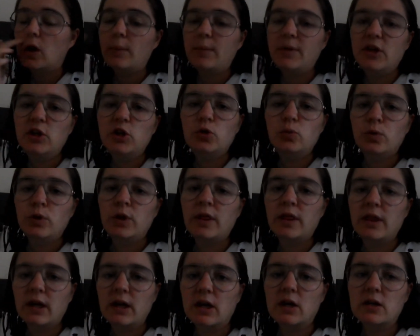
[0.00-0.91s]
I mean, you
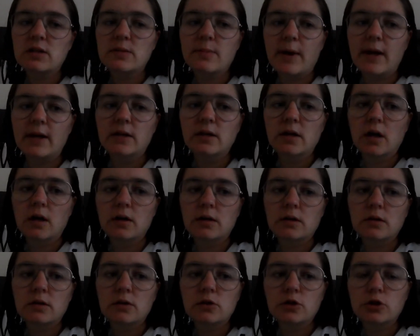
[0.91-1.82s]
wouldn't think I spent
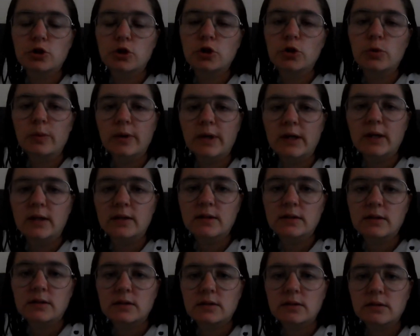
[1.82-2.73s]
like 2
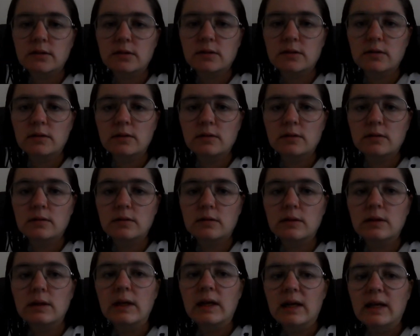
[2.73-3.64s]
weeks
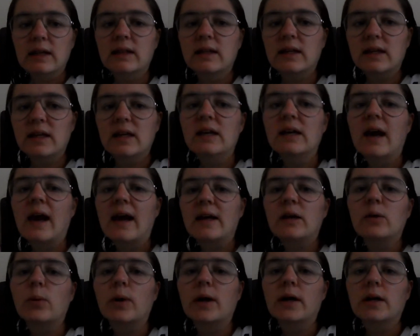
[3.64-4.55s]
in the heat
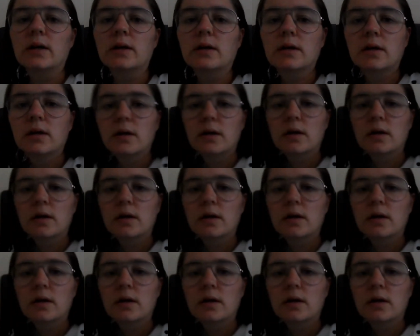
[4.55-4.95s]
anyway.